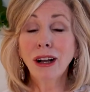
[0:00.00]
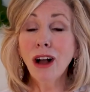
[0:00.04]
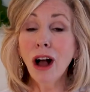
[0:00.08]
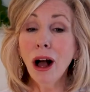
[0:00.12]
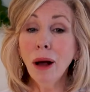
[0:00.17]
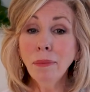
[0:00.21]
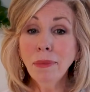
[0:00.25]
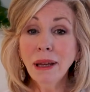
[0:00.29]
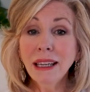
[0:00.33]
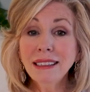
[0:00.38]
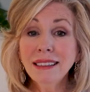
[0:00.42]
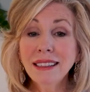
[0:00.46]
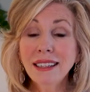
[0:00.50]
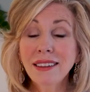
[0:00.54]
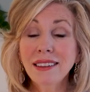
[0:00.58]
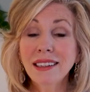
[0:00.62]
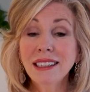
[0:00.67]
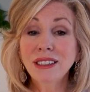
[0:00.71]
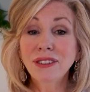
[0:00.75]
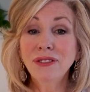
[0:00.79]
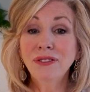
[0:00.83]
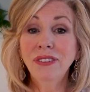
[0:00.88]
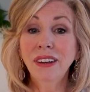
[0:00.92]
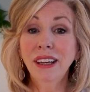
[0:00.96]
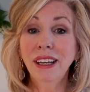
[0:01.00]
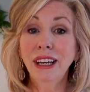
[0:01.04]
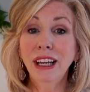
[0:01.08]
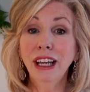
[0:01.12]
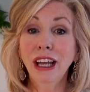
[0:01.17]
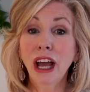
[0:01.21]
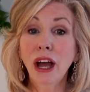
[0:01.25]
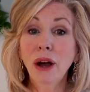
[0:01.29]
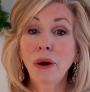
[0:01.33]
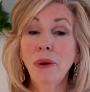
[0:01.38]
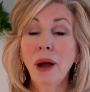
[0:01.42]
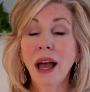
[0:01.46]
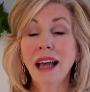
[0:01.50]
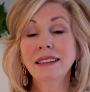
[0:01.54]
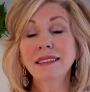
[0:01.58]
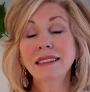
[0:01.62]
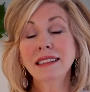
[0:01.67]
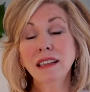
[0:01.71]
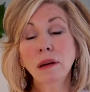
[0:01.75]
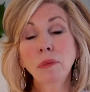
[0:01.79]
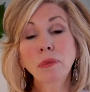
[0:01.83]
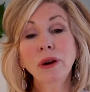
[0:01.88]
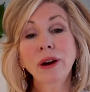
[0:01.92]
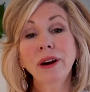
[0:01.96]
comment to this video and
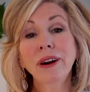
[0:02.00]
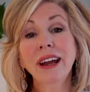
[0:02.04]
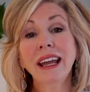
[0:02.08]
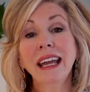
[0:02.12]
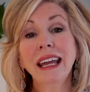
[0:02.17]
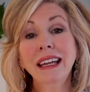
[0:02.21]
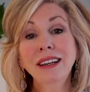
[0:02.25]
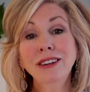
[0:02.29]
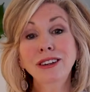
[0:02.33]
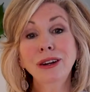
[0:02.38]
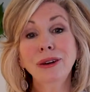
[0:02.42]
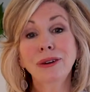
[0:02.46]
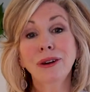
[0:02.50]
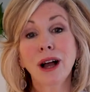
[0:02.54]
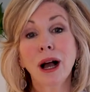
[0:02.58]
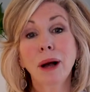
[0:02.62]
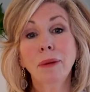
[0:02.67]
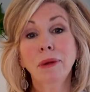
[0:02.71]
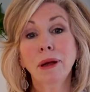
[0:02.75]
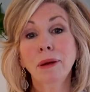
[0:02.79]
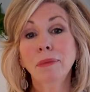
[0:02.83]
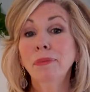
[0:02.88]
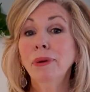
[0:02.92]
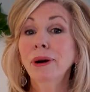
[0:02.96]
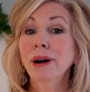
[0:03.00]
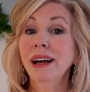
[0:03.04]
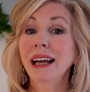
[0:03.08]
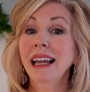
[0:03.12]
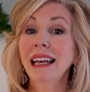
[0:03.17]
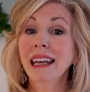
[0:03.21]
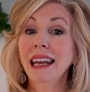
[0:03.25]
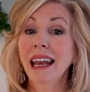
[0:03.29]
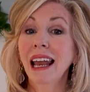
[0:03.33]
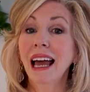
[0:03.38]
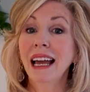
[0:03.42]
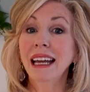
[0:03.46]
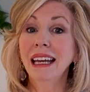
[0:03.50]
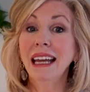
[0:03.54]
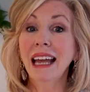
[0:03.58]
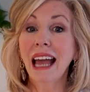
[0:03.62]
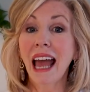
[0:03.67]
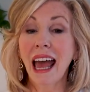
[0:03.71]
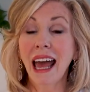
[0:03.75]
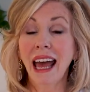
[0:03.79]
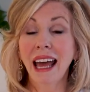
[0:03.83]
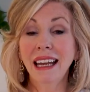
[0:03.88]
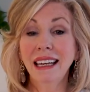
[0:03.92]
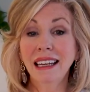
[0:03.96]
somewhere in your comment put light
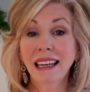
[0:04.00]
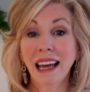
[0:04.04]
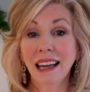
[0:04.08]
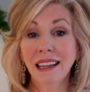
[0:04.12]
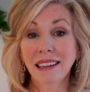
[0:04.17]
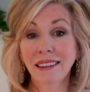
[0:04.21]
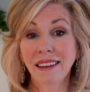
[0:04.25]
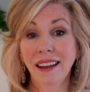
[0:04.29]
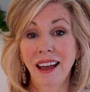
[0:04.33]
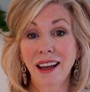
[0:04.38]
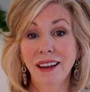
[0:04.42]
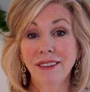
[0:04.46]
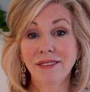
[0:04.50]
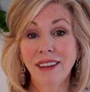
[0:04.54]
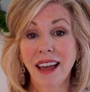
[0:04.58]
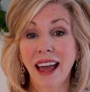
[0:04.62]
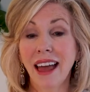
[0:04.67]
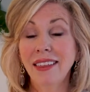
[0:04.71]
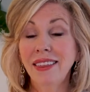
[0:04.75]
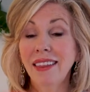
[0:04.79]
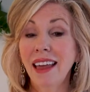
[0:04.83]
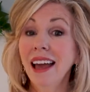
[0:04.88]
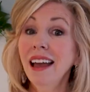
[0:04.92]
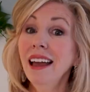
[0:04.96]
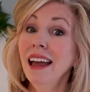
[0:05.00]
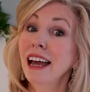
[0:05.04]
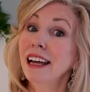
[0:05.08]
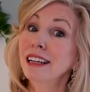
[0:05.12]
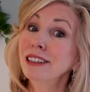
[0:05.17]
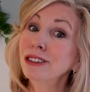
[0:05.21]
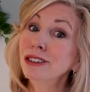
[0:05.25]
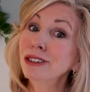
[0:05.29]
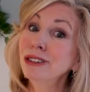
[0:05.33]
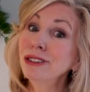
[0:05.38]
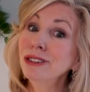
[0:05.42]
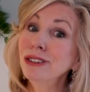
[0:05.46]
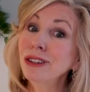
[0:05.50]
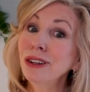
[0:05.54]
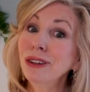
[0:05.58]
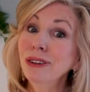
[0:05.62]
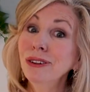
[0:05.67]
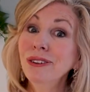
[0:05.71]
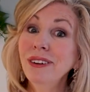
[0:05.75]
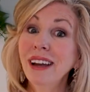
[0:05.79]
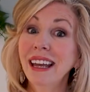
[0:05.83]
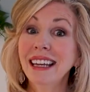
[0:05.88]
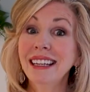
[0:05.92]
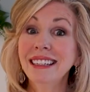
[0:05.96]
and love and that enters
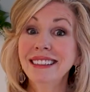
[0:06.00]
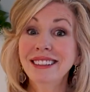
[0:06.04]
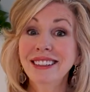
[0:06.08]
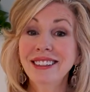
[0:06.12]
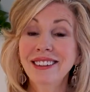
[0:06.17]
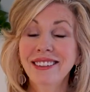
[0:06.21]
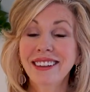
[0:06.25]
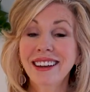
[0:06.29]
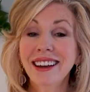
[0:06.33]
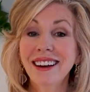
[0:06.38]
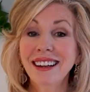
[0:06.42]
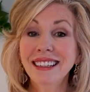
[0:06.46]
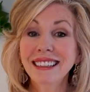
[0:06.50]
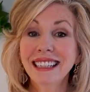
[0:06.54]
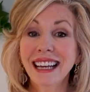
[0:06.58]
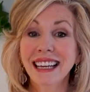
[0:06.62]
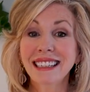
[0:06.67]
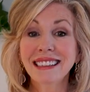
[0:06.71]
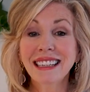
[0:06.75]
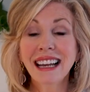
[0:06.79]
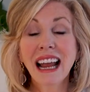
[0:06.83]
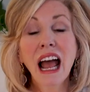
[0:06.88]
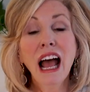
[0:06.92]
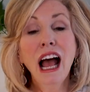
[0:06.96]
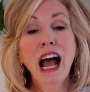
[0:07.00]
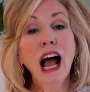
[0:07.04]
you into the contest.